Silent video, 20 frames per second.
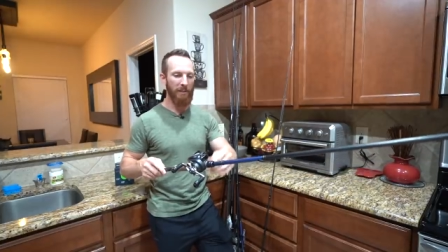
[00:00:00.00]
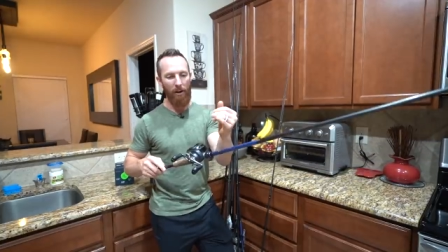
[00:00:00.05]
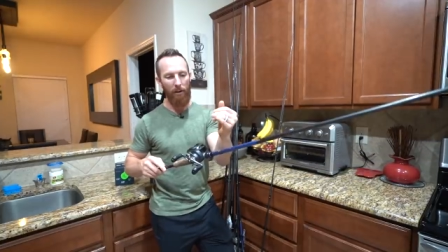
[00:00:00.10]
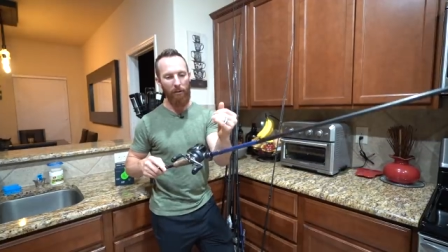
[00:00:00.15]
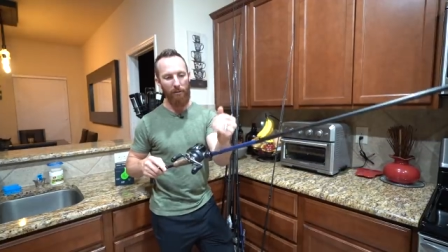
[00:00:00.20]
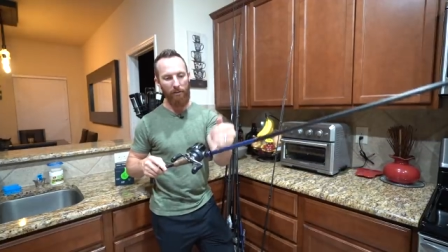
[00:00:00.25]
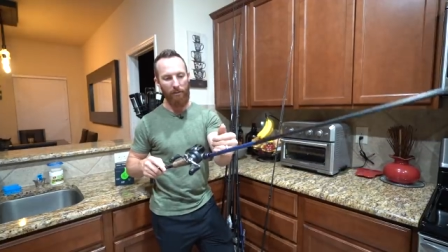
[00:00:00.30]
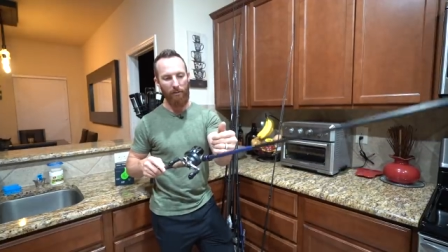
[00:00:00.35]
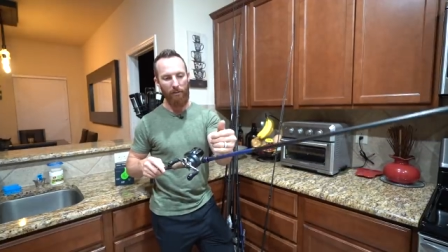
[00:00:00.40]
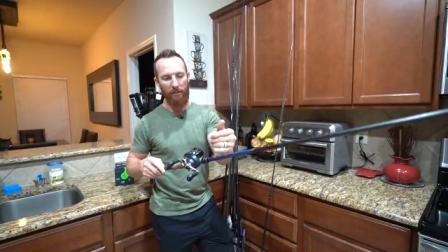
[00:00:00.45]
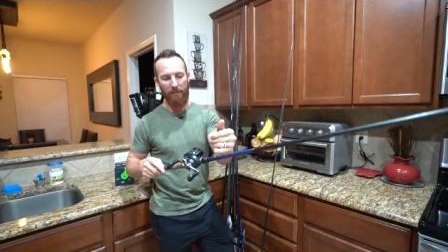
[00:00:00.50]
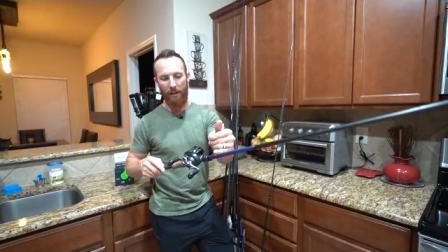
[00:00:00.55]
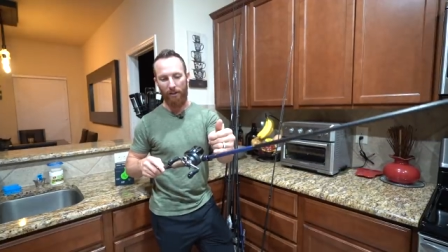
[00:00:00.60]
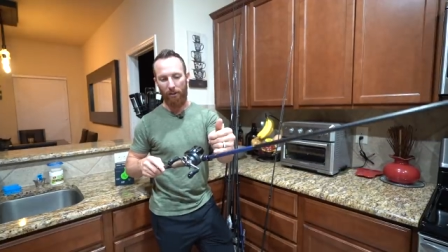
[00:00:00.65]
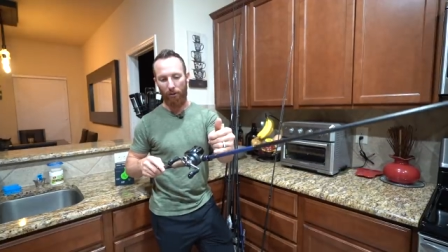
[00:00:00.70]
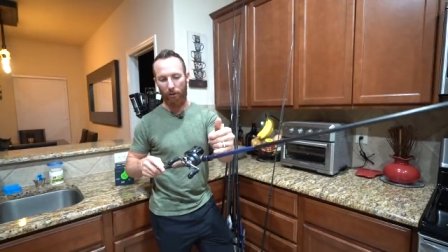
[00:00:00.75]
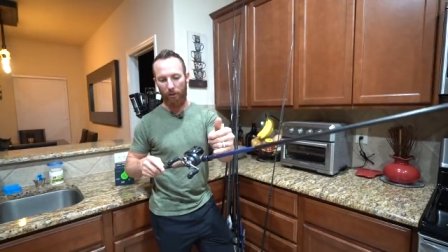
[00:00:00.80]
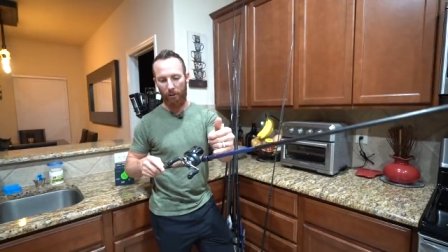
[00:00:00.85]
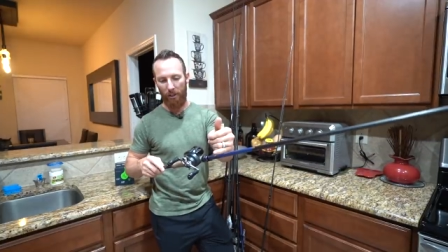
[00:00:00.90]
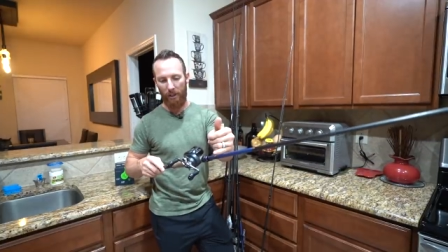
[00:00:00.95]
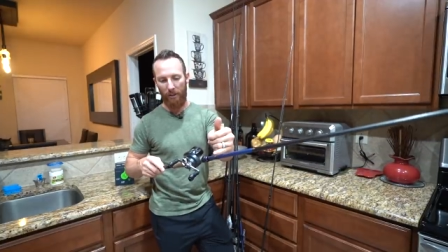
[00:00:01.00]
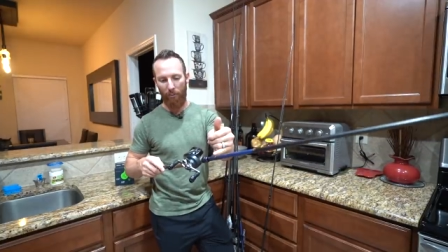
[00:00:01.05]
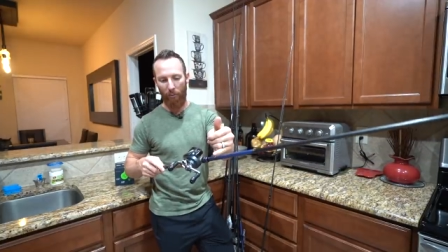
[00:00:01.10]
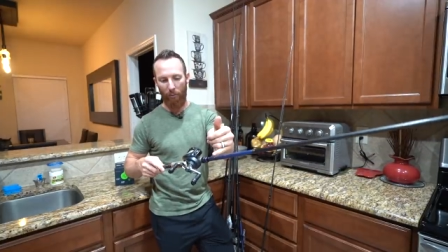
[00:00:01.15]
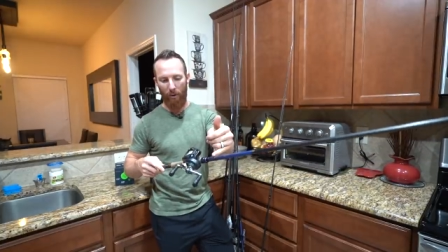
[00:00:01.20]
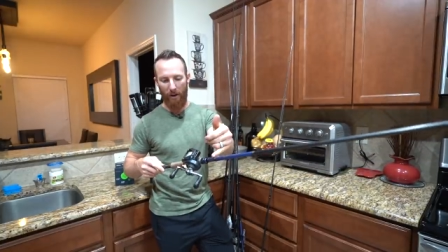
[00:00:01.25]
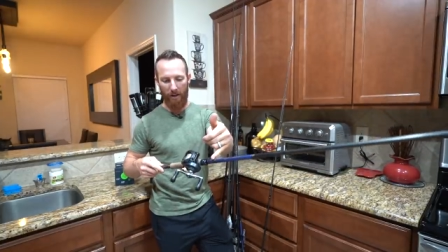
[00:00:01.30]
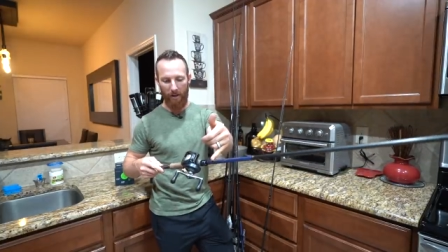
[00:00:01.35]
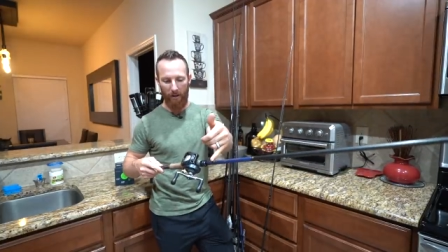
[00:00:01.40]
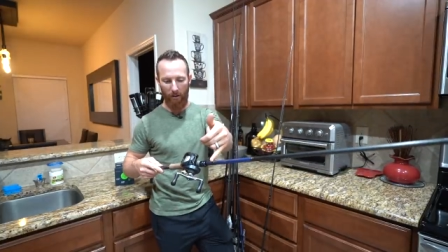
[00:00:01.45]
And also it's got the hook keeper
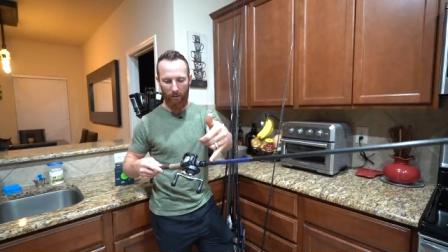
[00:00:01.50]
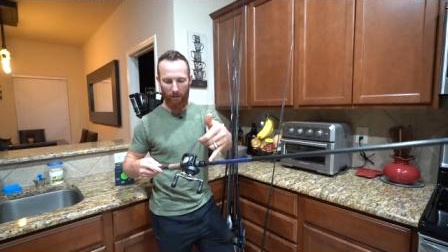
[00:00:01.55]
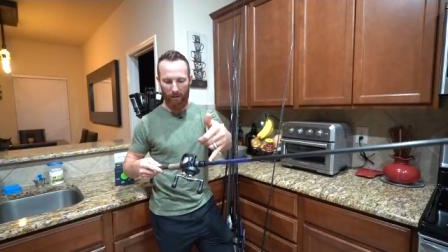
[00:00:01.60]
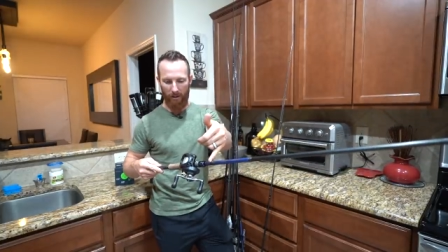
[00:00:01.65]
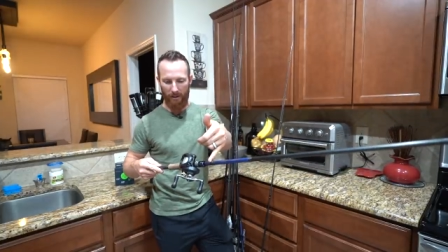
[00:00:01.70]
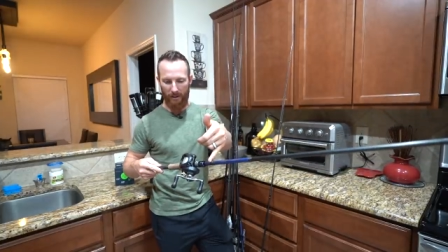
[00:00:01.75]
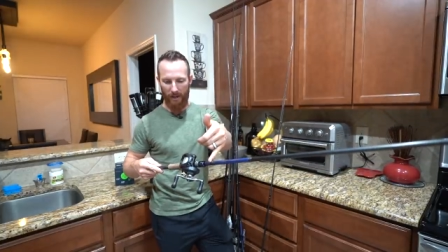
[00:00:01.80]
right here on the